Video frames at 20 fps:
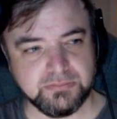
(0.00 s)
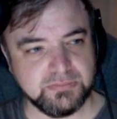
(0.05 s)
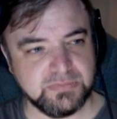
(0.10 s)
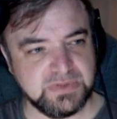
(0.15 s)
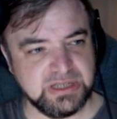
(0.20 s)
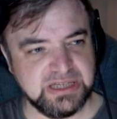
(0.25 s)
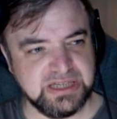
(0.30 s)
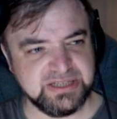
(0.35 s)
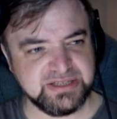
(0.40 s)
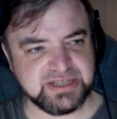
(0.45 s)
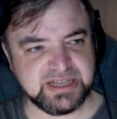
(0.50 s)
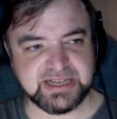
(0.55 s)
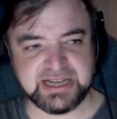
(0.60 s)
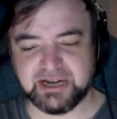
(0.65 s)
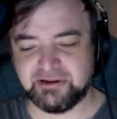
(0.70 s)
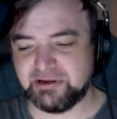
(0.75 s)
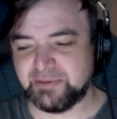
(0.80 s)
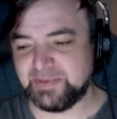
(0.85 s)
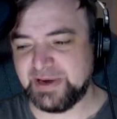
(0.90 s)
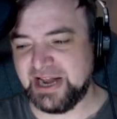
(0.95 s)
Let's get
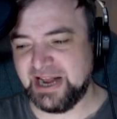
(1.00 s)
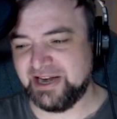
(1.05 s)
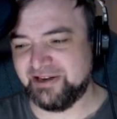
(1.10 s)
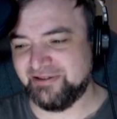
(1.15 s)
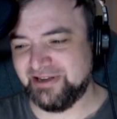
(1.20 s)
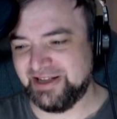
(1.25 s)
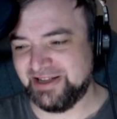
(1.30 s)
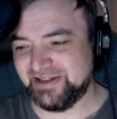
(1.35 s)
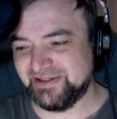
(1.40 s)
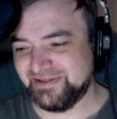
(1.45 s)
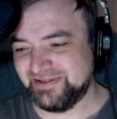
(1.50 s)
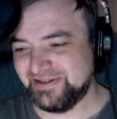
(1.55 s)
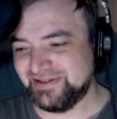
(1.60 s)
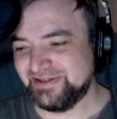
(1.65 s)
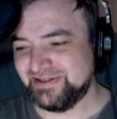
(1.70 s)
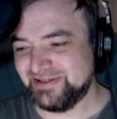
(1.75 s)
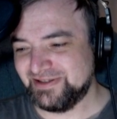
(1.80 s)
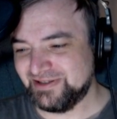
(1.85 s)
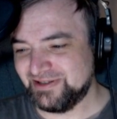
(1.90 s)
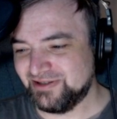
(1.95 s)
down a bit anyway.
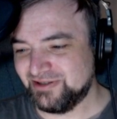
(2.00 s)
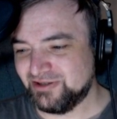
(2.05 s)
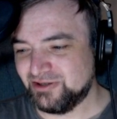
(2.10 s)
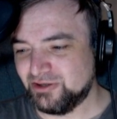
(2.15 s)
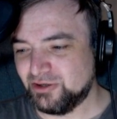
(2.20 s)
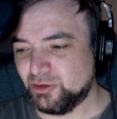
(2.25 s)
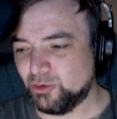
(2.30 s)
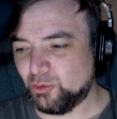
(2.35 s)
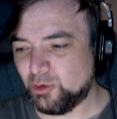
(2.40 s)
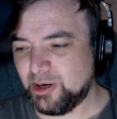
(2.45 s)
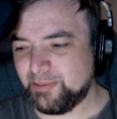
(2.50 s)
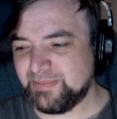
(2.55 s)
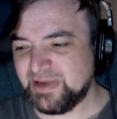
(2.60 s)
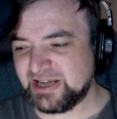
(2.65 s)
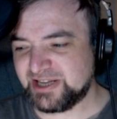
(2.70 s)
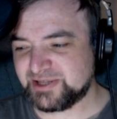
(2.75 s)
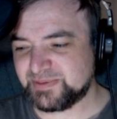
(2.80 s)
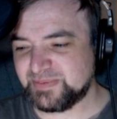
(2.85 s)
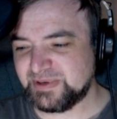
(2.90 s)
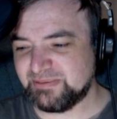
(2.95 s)
What
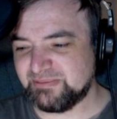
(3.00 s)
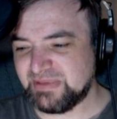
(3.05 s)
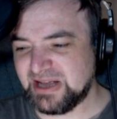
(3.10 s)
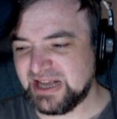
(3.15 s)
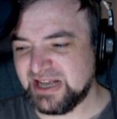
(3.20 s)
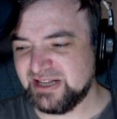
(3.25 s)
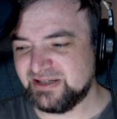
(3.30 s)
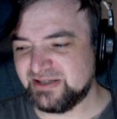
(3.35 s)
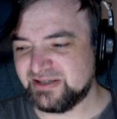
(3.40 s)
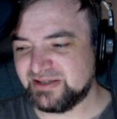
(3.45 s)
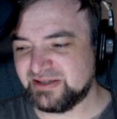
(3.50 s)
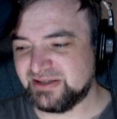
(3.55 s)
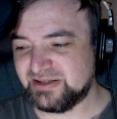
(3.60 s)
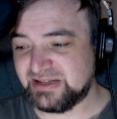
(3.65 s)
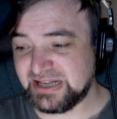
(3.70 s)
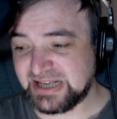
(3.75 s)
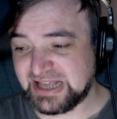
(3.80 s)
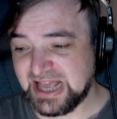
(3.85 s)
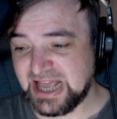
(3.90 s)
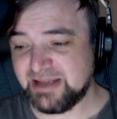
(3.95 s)
Mexican made
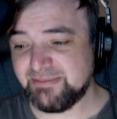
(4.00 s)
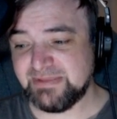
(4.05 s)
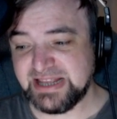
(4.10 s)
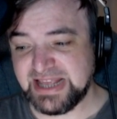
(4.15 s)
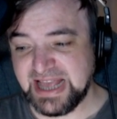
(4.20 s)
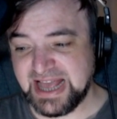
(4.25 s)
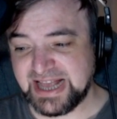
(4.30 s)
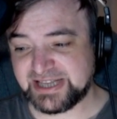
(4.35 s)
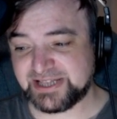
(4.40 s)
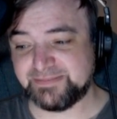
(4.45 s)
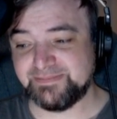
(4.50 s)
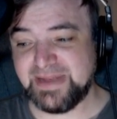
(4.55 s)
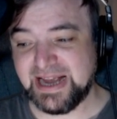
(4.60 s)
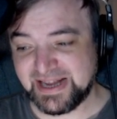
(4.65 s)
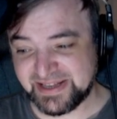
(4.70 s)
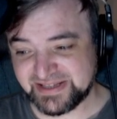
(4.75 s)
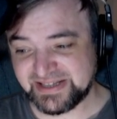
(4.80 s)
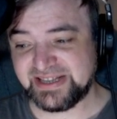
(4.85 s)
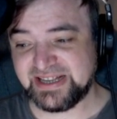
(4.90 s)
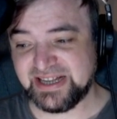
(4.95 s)
the game? Yes,
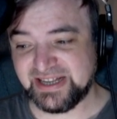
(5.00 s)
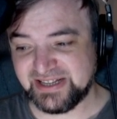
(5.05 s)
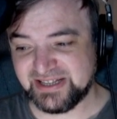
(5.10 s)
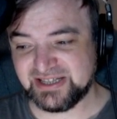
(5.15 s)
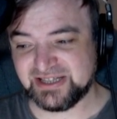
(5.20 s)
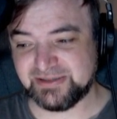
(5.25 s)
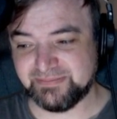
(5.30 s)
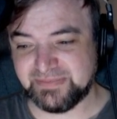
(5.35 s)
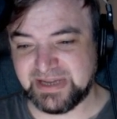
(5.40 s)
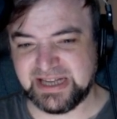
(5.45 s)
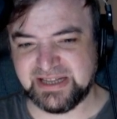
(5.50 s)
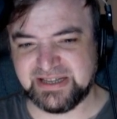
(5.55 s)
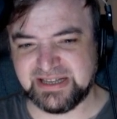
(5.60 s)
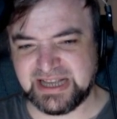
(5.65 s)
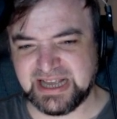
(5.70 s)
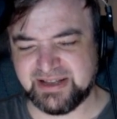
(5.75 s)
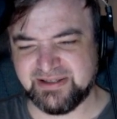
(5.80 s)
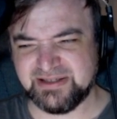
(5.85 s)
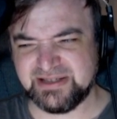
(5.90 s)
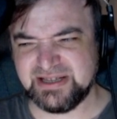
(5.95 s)
Mexicans made the
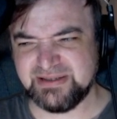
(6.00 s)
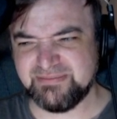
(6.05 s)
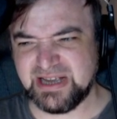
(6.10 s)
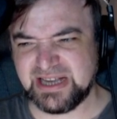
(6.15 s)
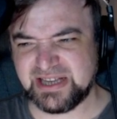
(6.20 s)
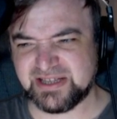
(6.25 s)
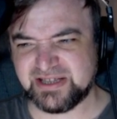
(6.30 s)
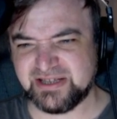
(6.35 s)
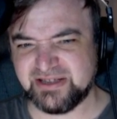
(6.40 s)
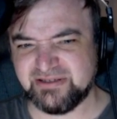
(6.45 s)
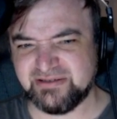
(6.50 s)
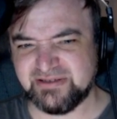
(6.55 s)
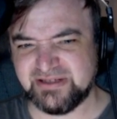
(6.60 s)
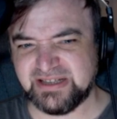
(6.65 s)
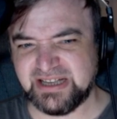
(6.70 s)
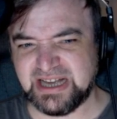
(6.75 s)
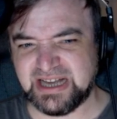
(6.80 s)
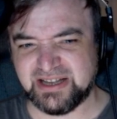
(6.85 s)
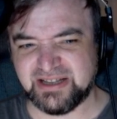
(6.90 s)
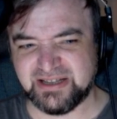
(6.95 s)
game. Is it Mexico?
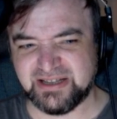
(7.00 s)
Yeah.